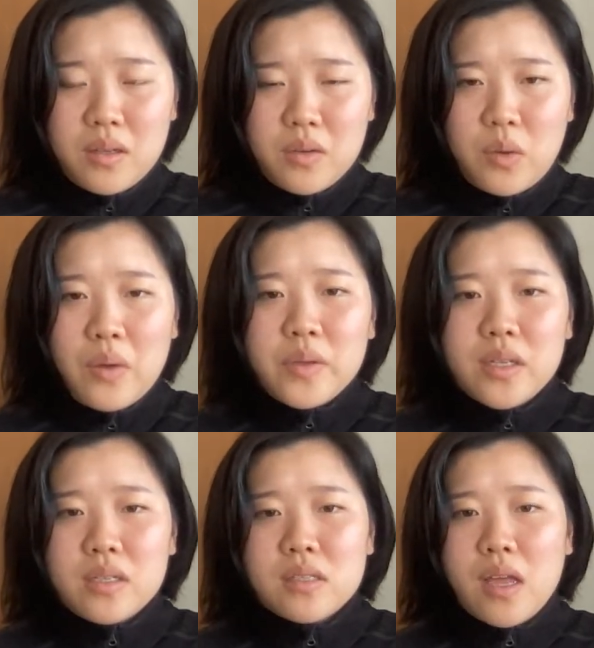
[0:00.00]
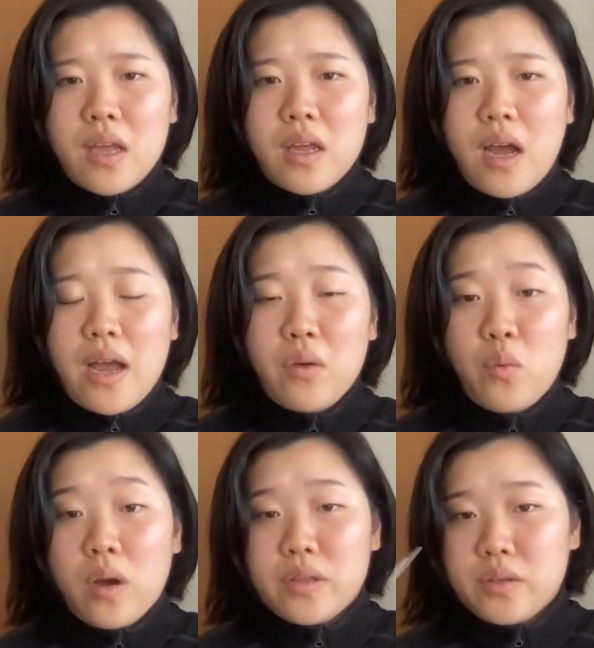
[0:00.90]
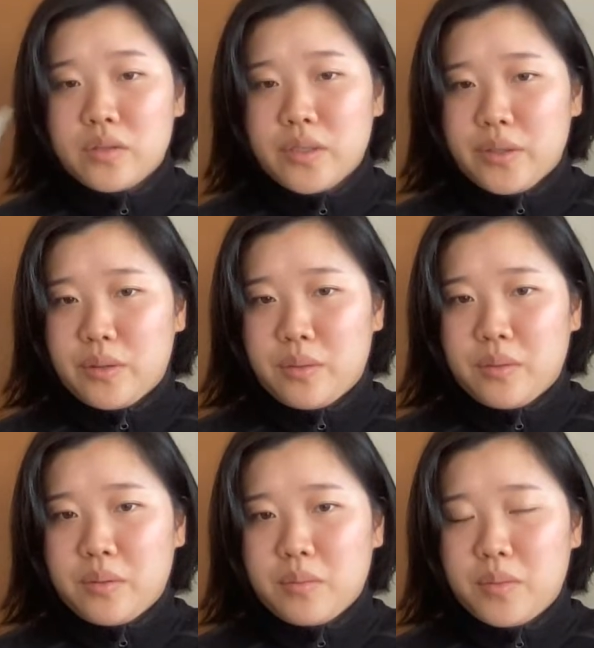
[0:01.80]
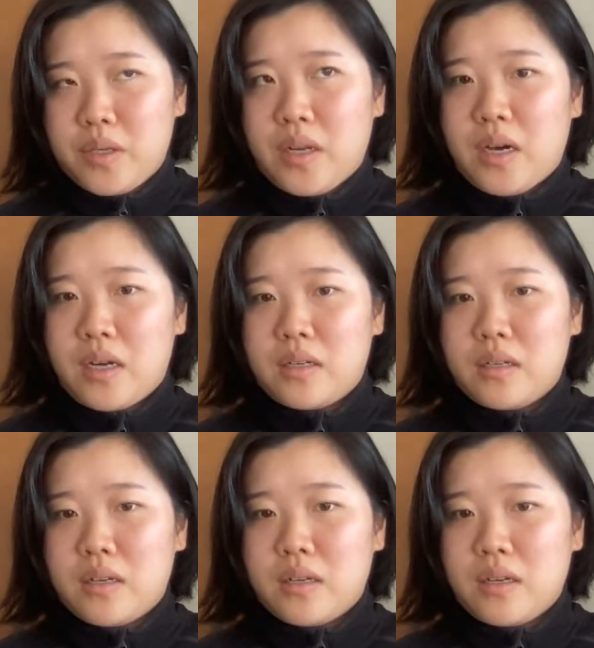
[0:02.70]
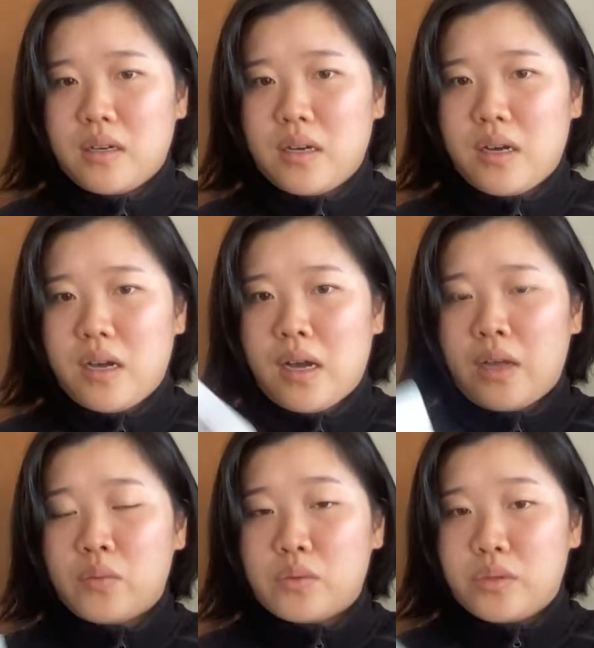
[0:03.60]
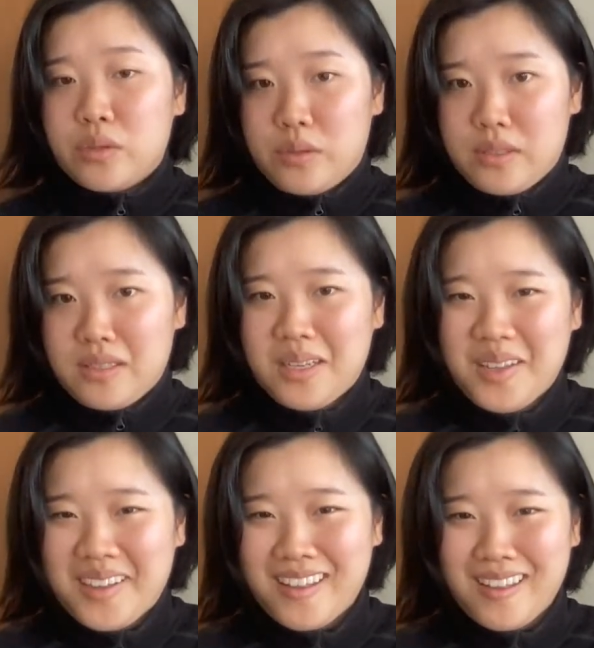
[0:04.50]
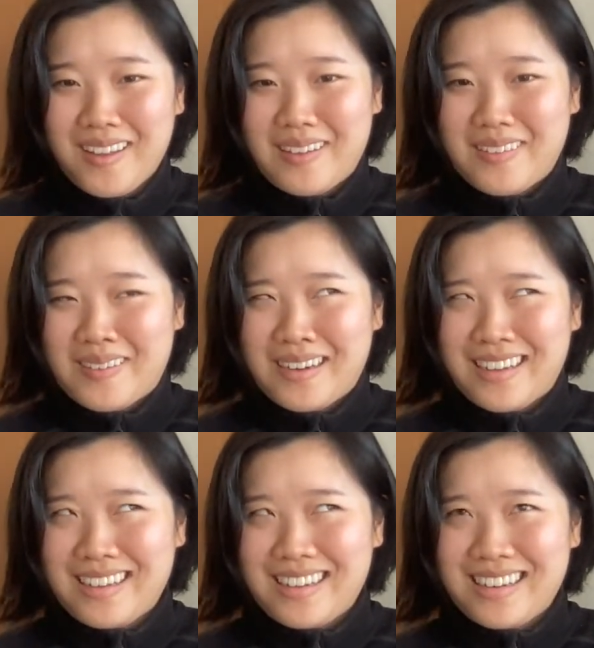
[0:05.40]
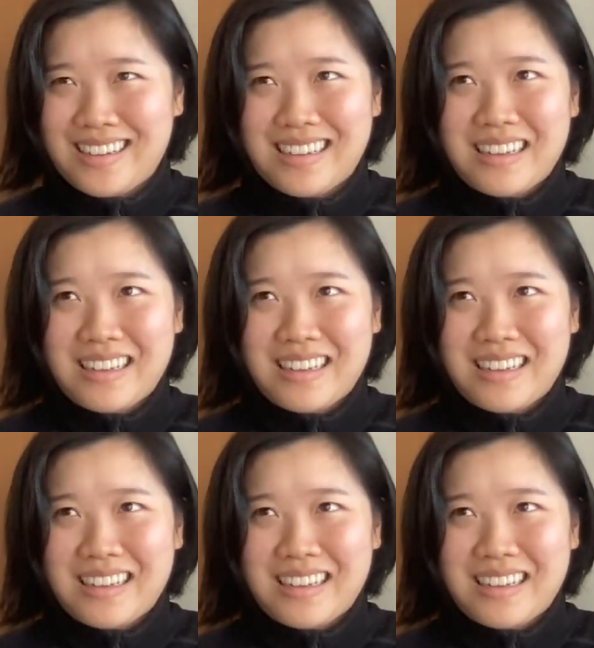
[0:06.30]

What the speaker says: Why would he say, I want you to, but not, I will do it? Right?